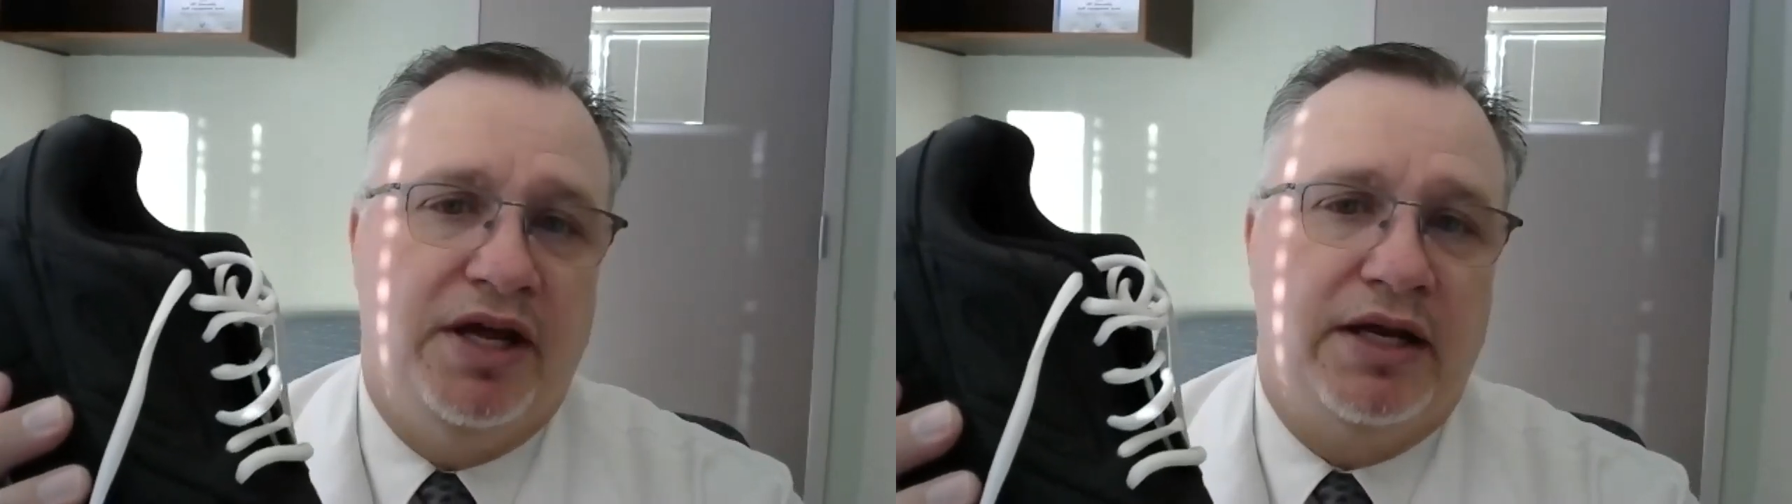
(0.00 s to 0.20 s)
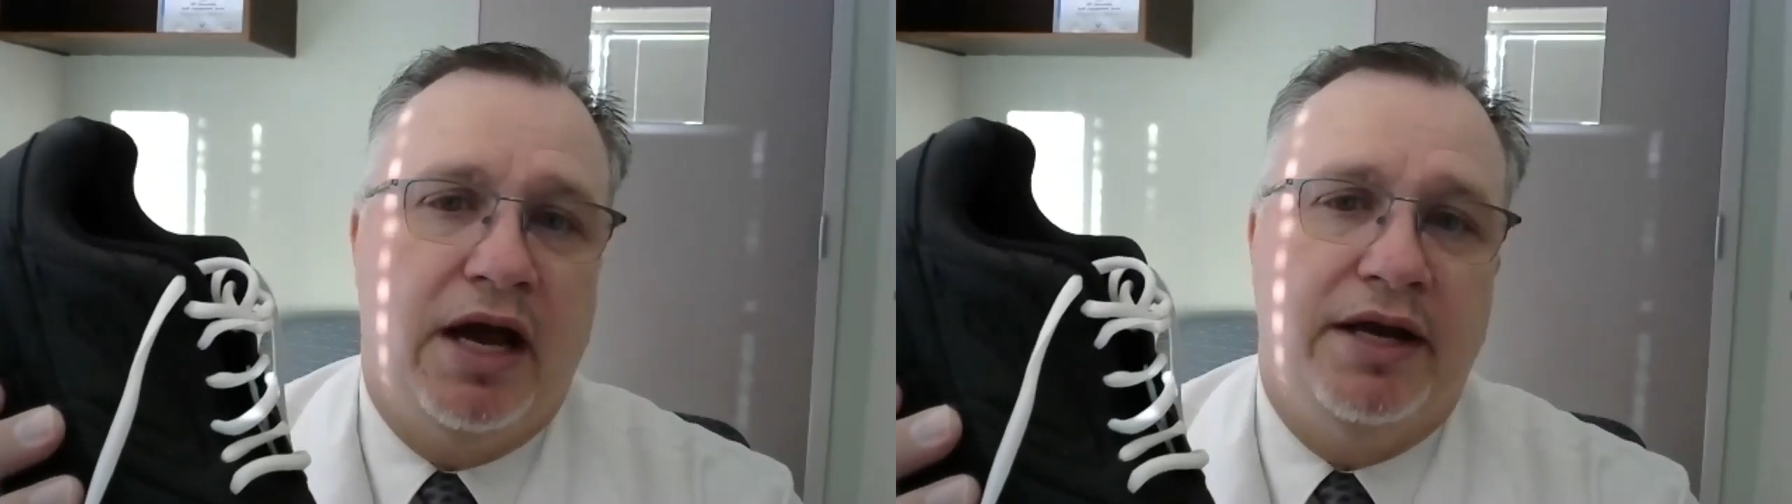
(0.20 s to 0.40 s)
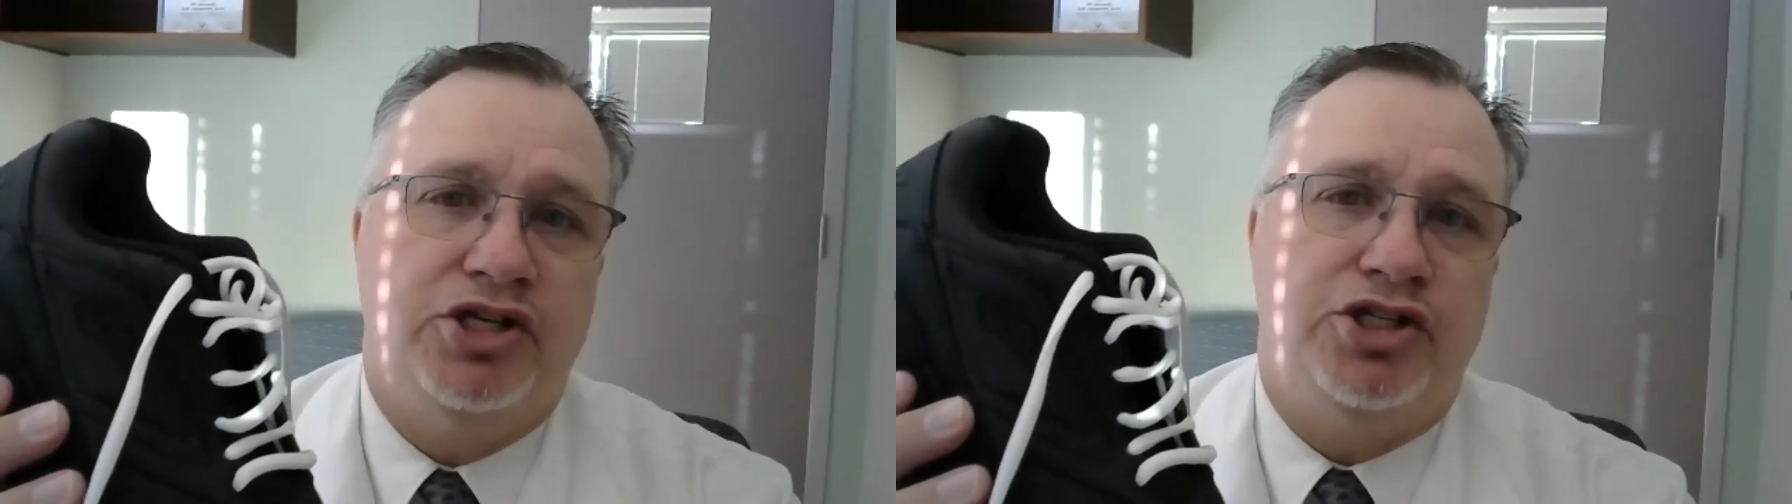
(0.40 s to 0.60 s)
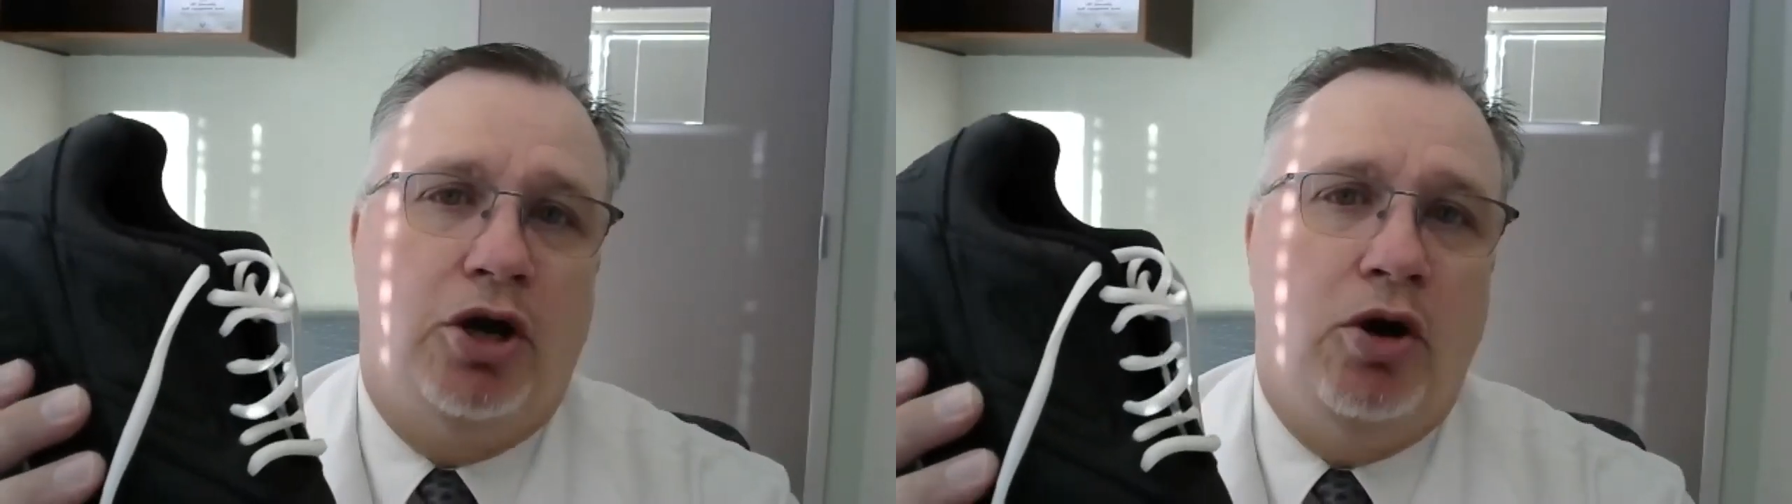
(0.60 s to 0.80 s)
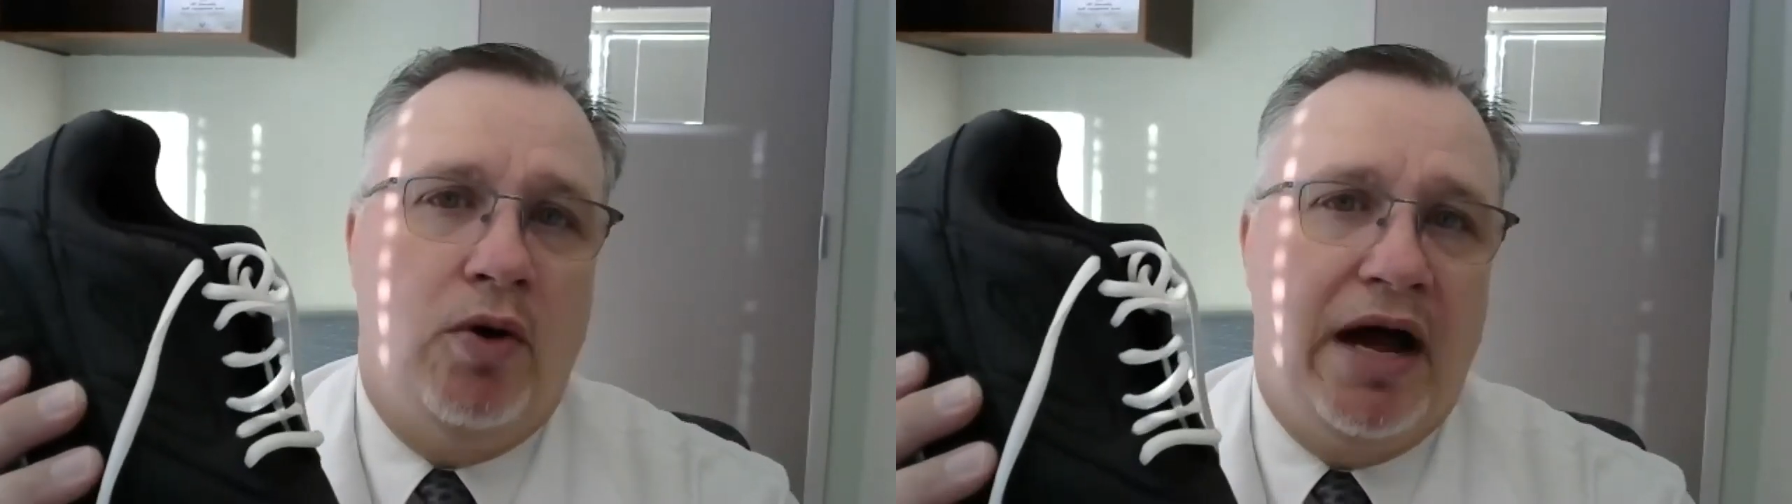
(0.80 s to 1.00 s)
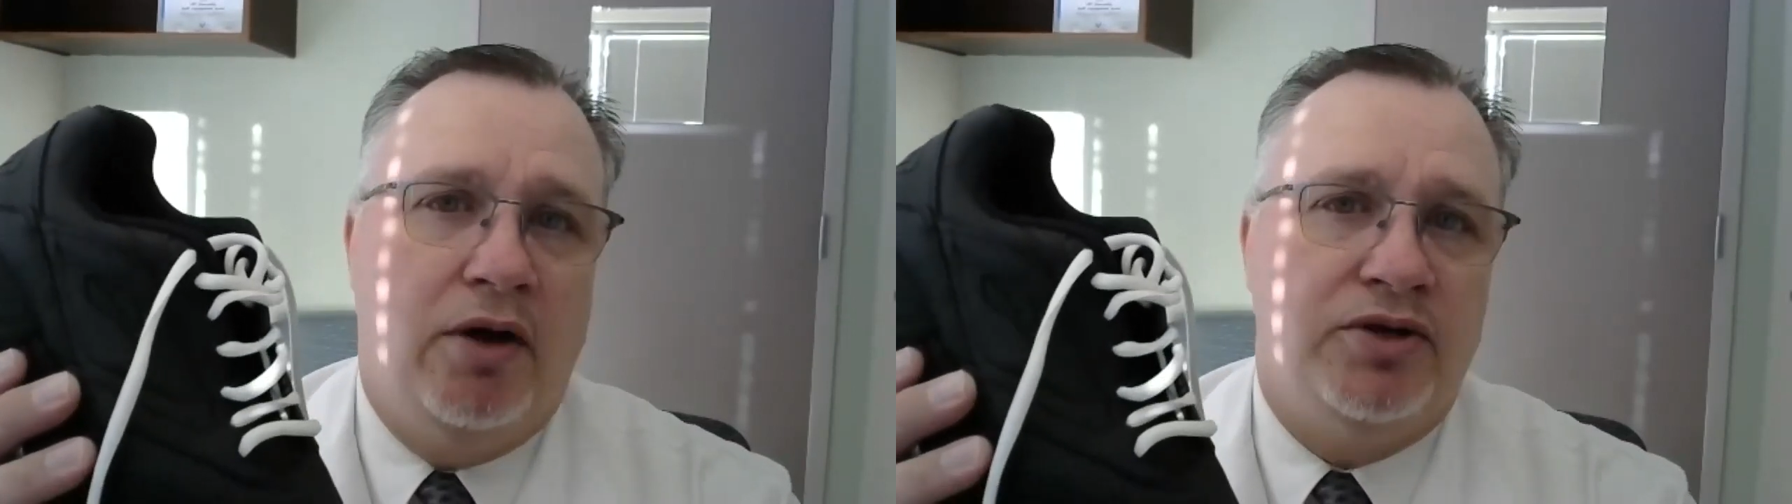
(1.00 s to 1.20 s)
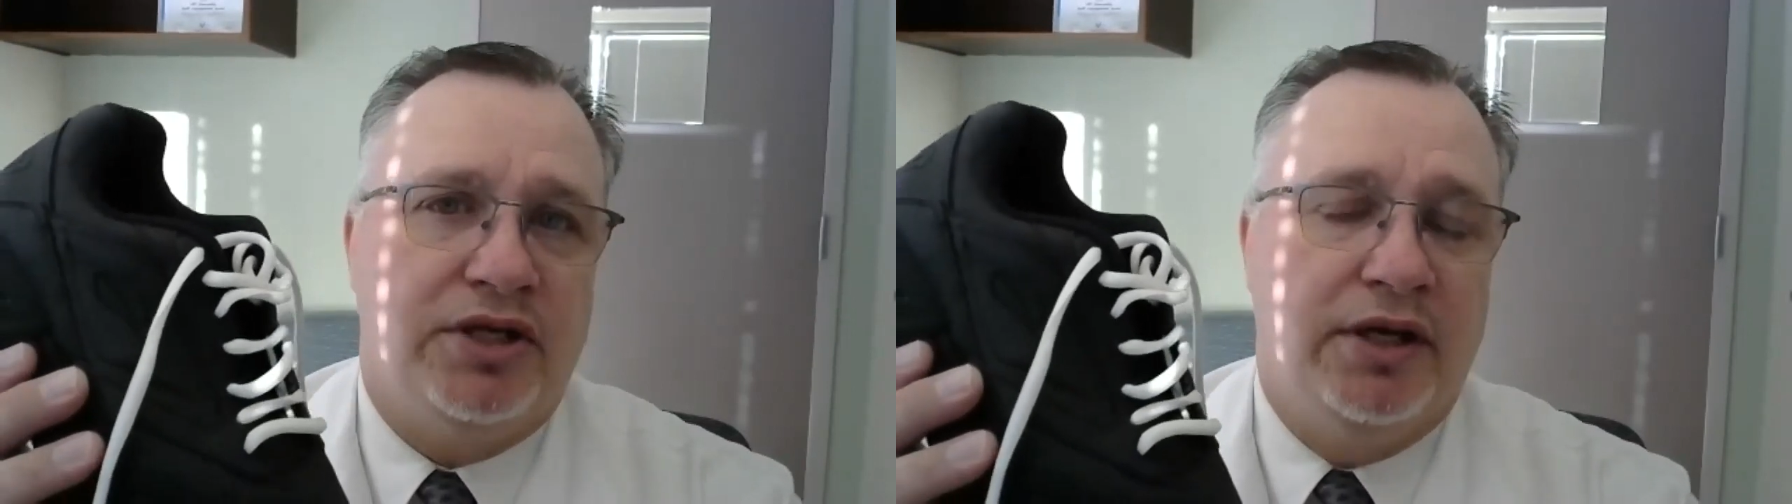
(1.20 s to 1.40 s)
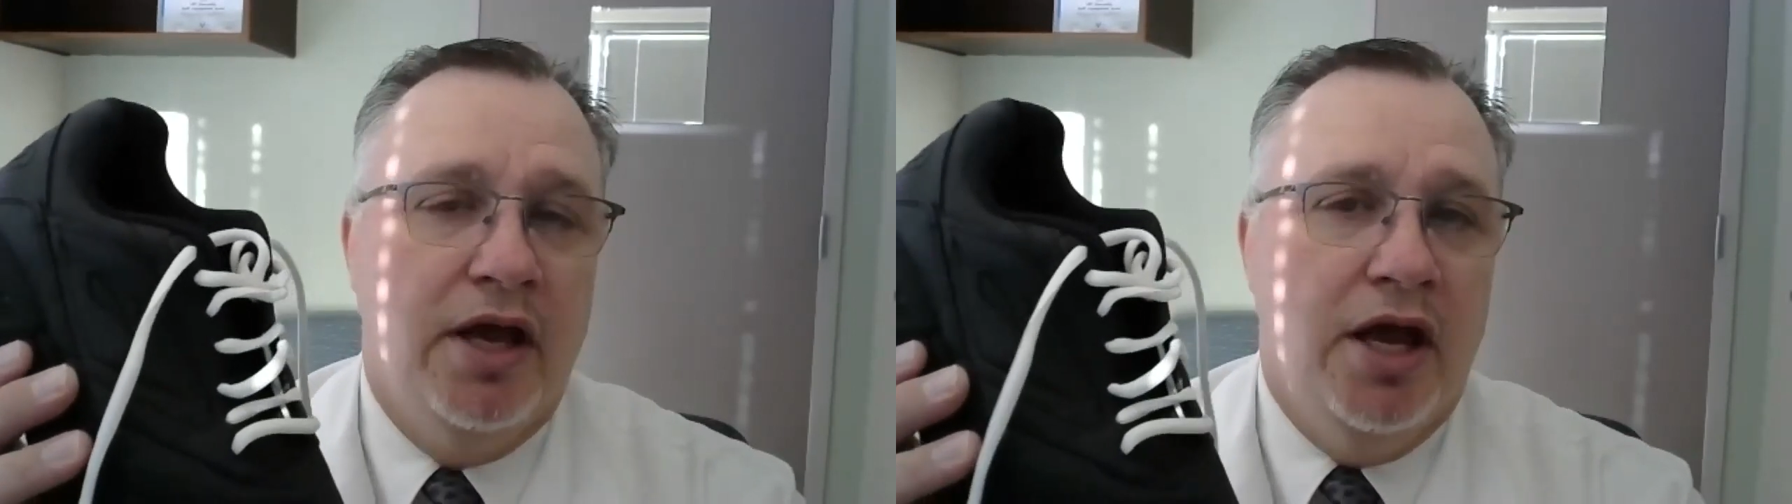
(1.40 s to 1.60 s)
that kind of show how
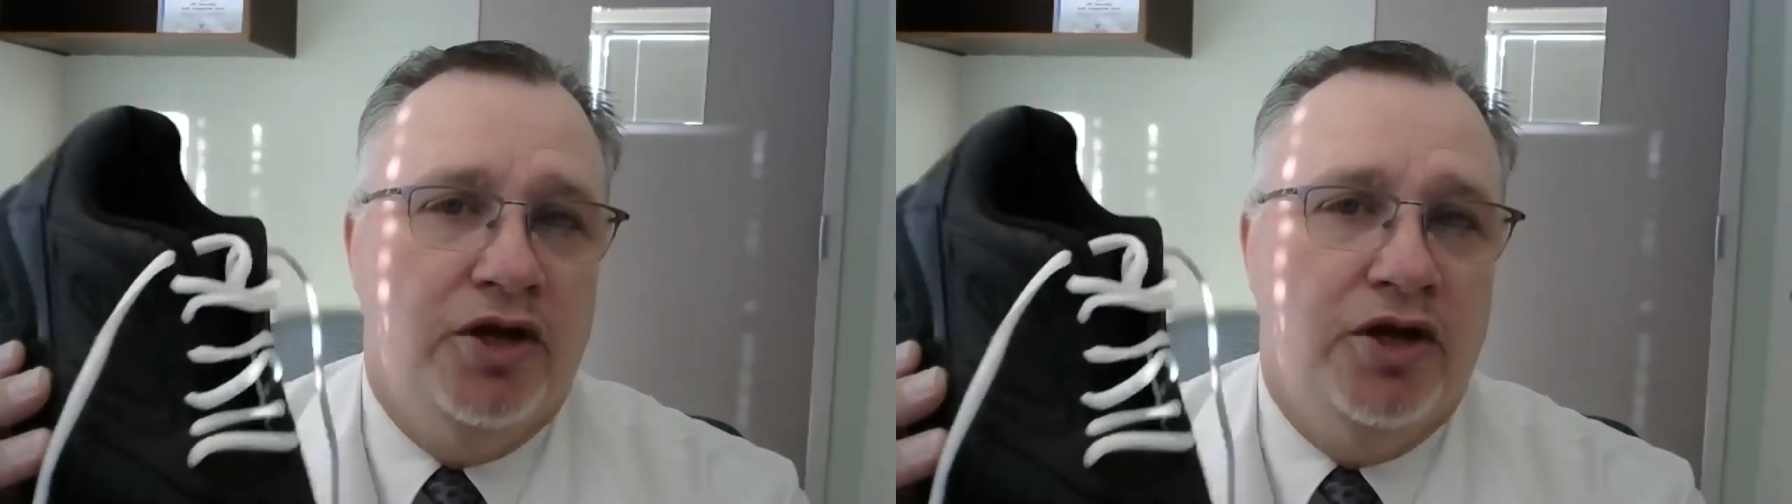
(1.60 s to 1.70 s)
to